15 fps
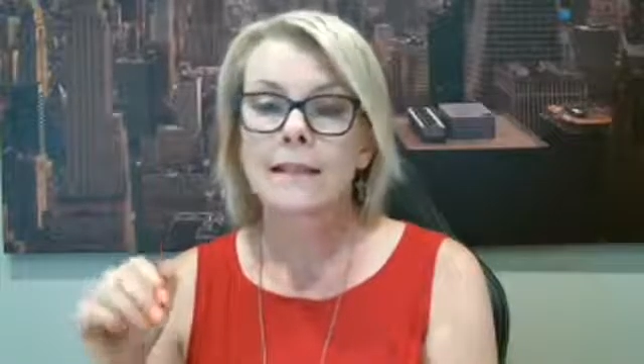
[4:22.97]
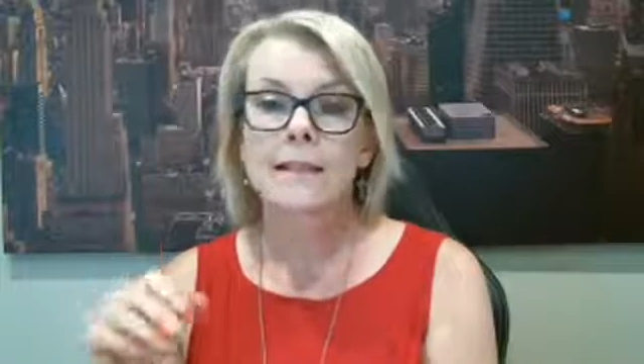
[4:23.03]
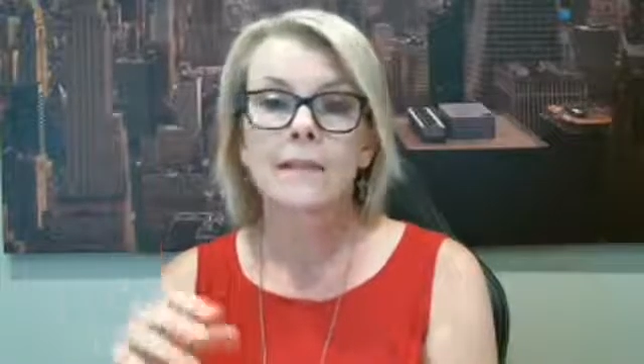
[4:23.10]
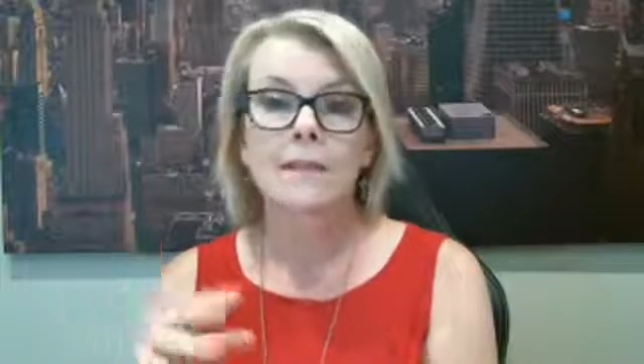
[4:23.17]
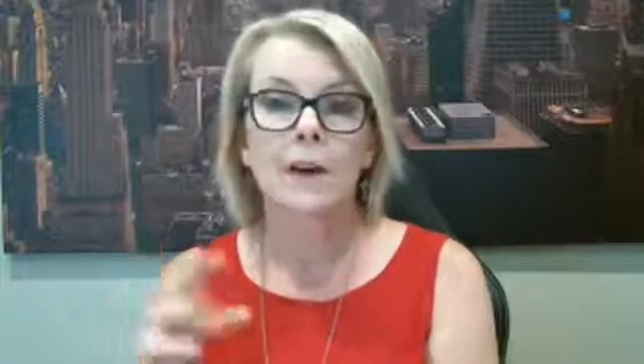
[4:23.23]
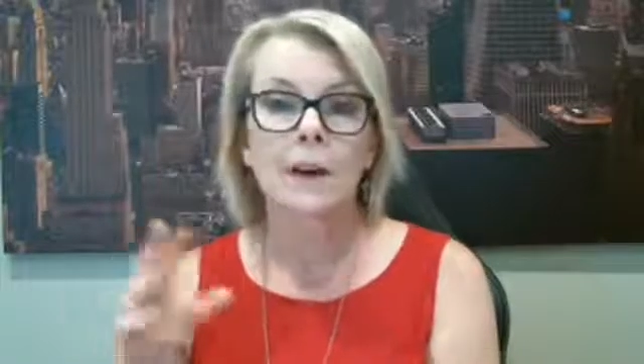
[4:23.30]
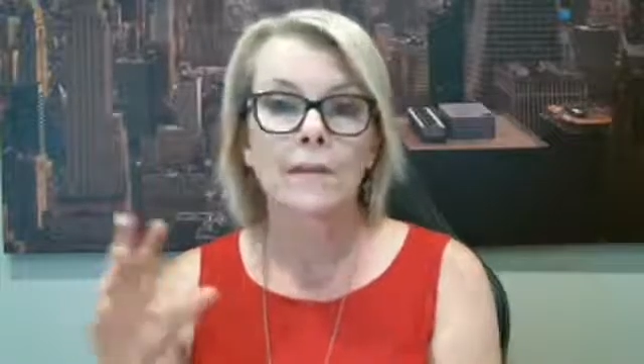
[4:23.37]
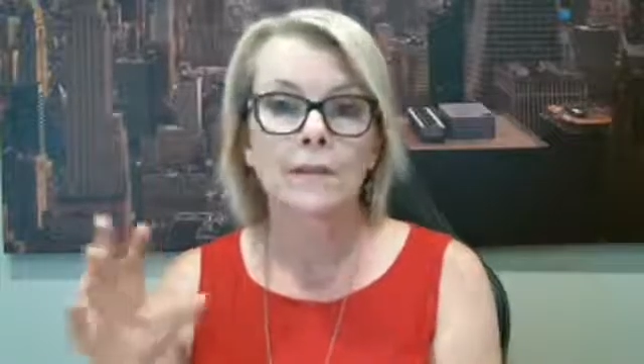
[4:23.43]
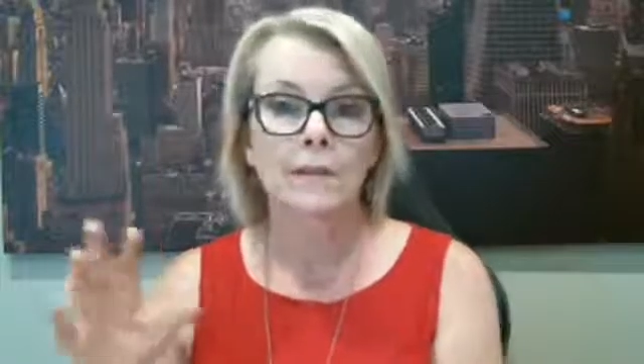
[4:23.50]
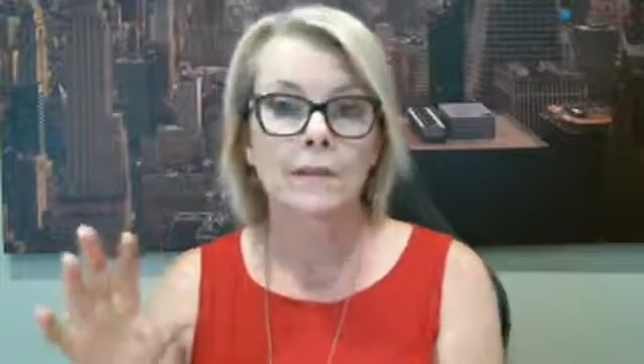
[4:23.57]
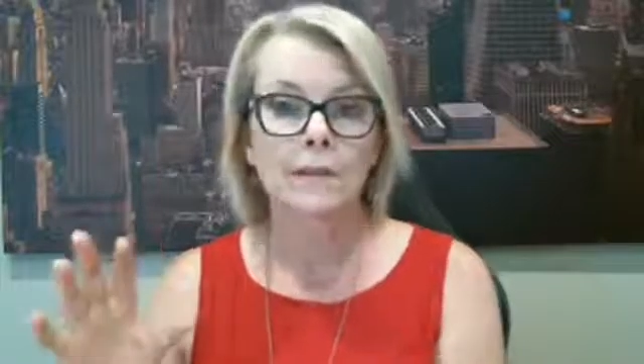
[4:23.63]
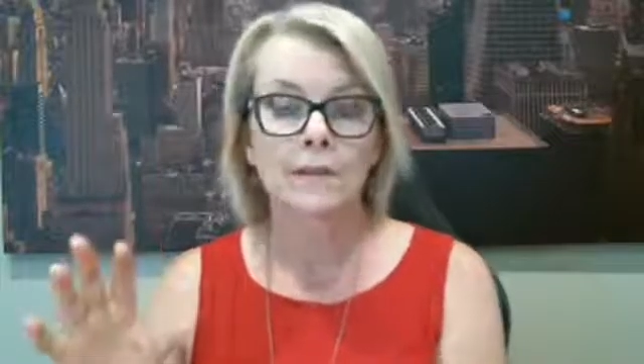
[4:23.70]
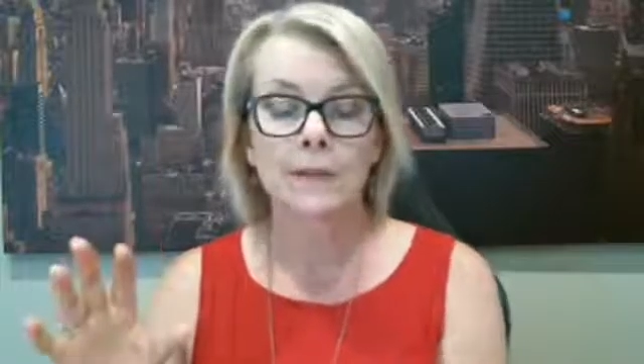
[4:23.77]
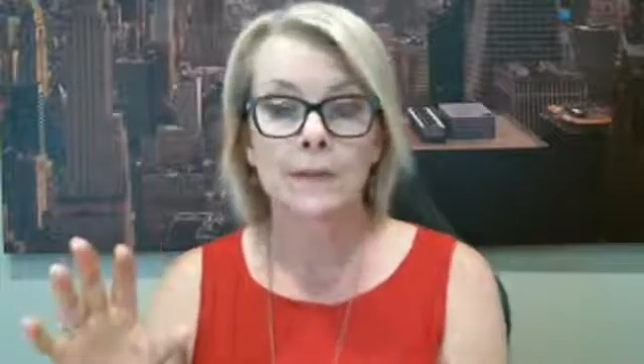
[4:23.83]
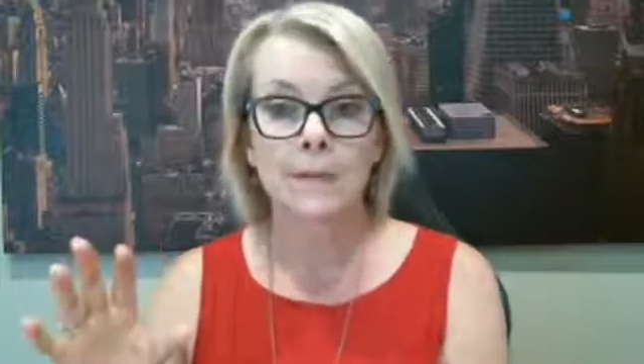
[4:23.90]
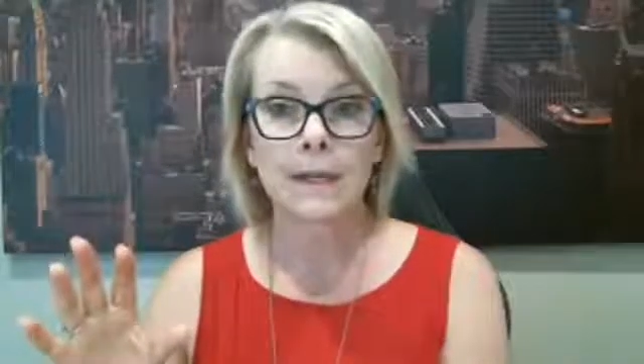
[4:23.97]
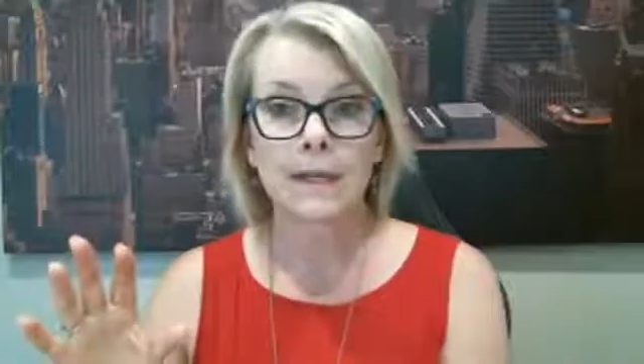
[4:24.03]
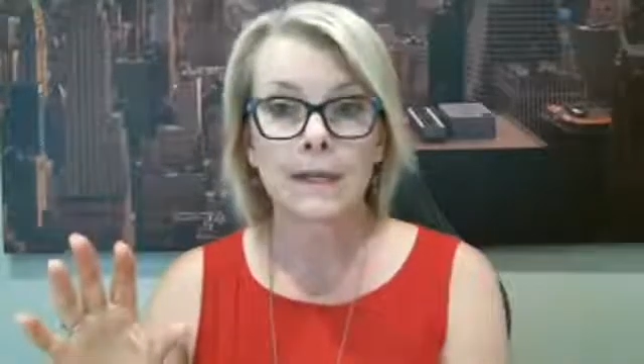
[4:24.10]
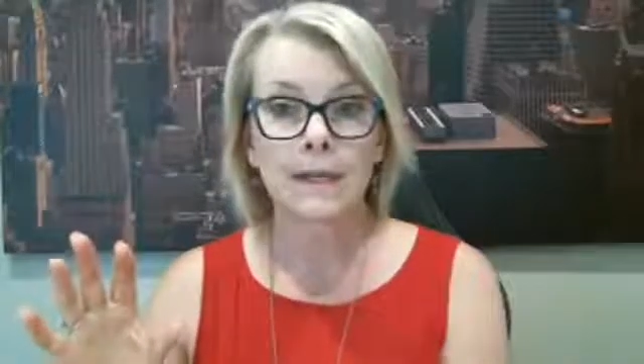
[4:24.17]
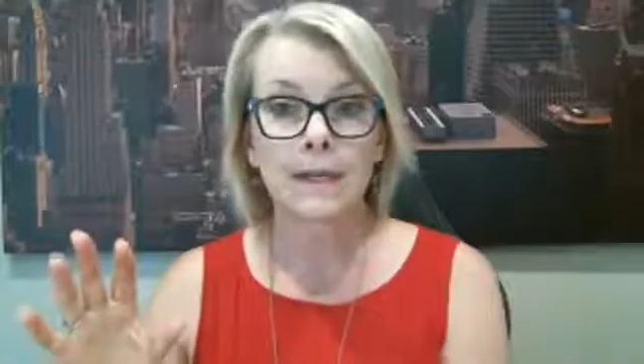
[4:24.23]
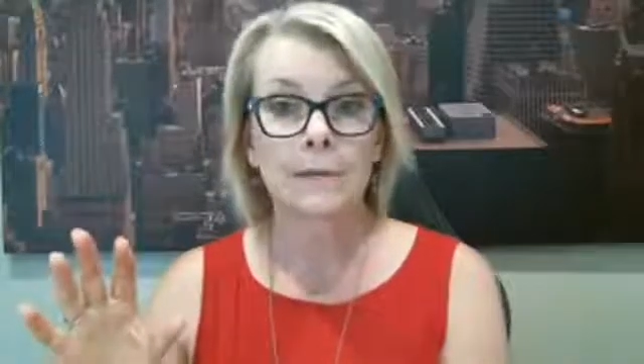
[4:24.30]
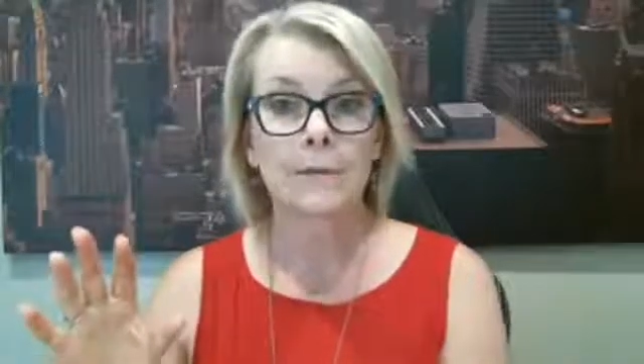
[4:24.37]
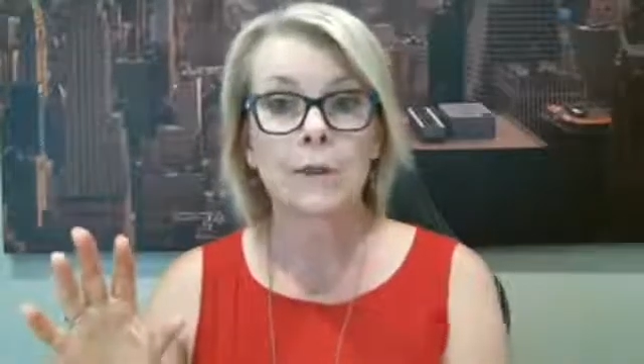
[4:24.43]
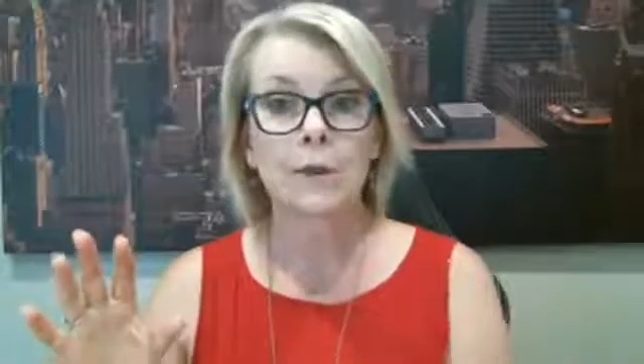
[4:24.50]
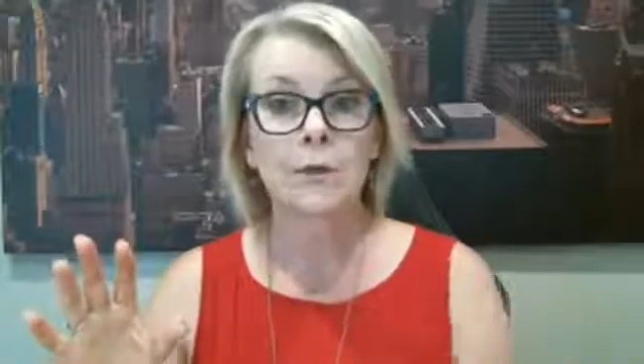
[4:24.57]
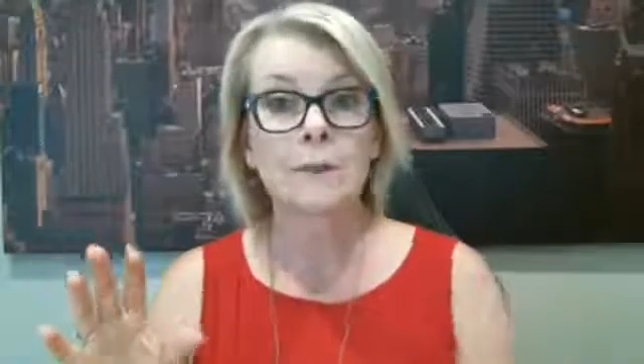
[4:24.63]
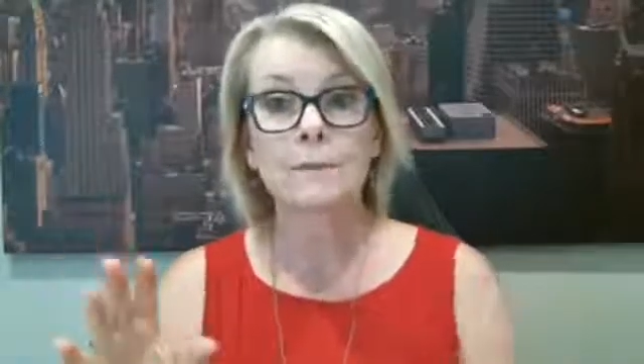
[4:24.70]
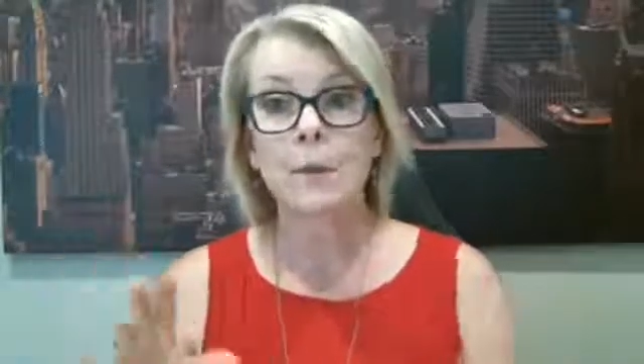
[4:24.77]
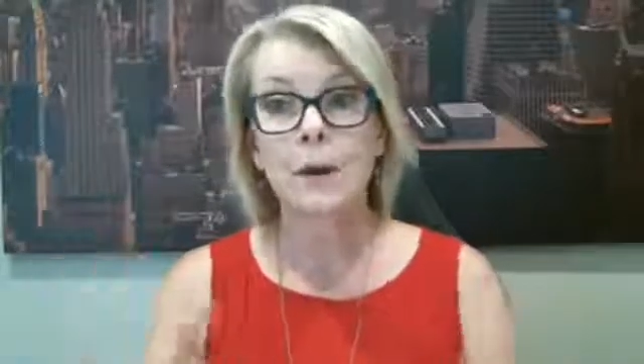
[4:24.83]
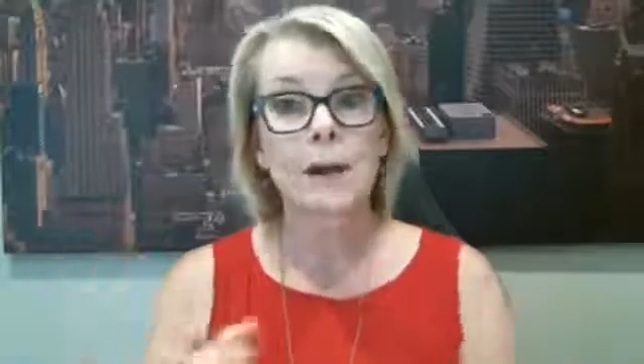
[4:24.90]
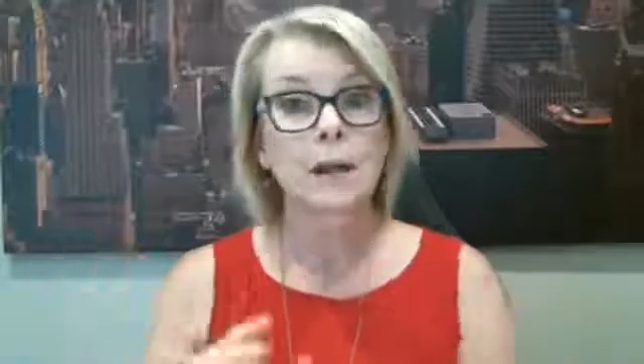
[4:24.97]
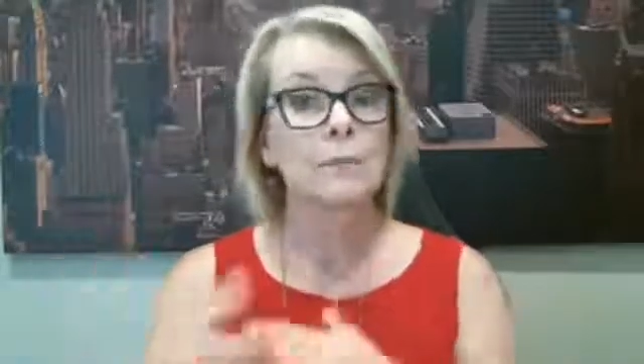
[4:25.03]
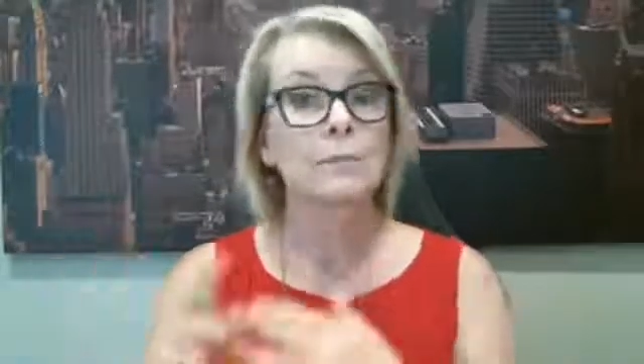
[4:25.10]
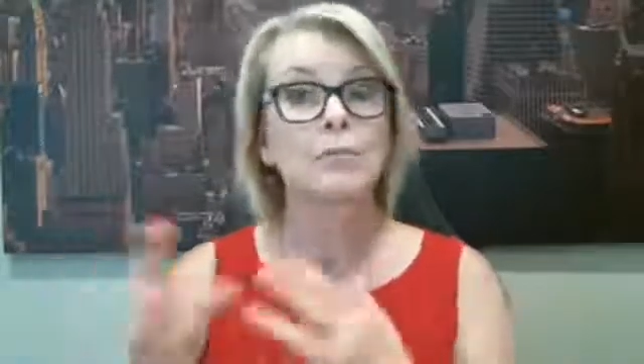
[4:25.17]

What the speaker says: survivors of domestic abuse by